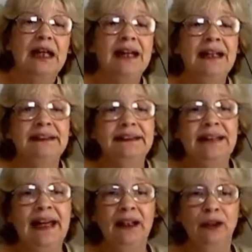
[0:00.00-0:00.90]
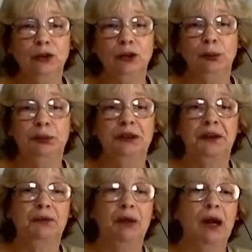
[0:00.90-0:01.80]
His tail drooped to
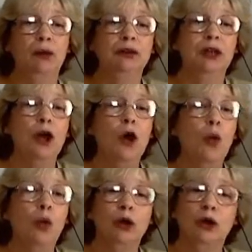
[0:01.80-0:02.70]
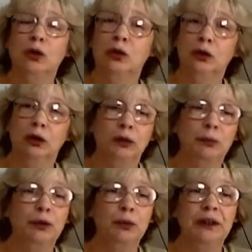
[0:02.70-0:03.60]
the ground or curled
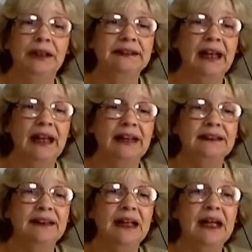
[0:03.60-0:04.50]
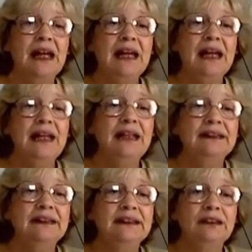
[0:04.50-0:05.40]
between his legs. He
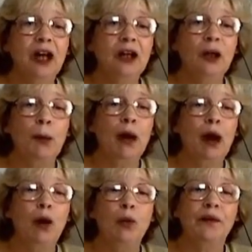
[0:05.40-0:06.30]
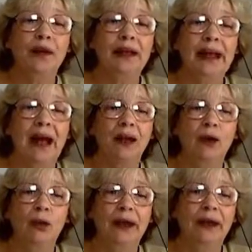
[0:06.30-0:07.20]
snuck about with a
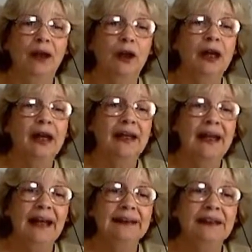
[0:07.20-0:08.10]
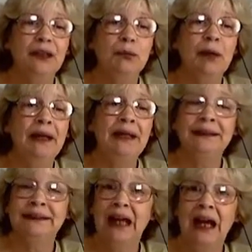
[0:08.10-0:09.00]
gallowed air, casting many
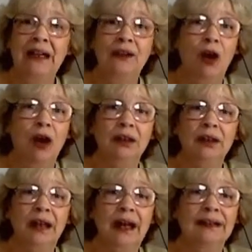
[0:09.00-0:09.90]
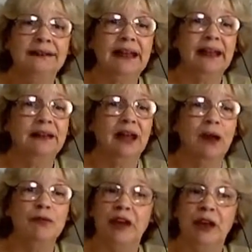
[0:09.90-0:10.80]
a sidelong glance at
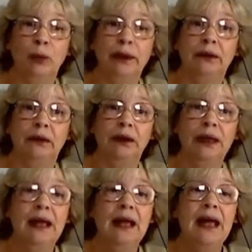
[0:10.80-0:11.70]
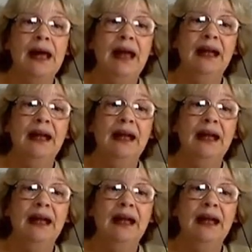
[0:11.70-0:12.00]
Dom Van Winkle, and